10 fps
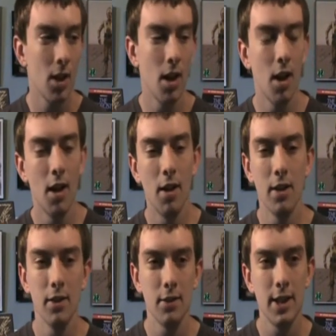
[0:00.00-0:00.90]

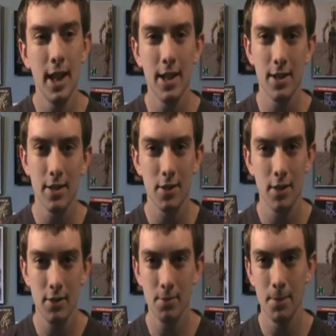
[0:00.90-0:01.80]
uh, he had to,
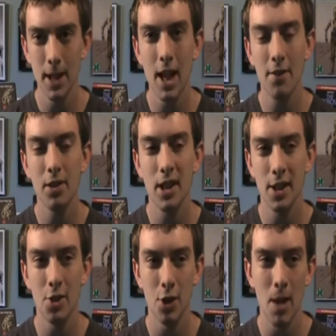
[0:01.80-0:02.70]
Ben Affleck
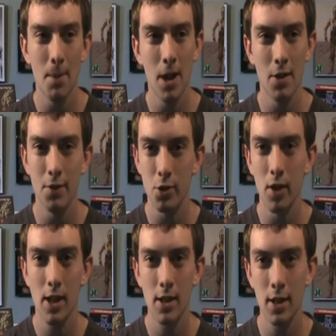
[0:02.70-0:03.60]
had to drop out of
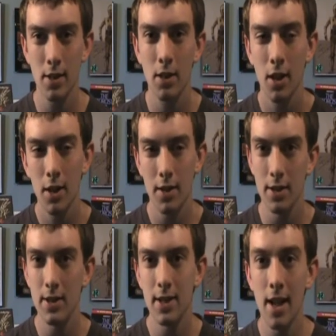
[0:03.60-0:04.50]
directing the
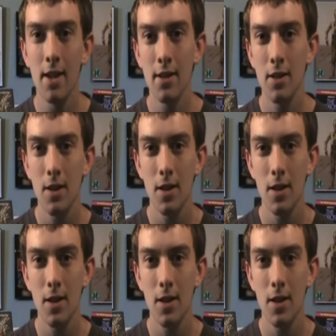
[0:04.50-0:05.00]
Stand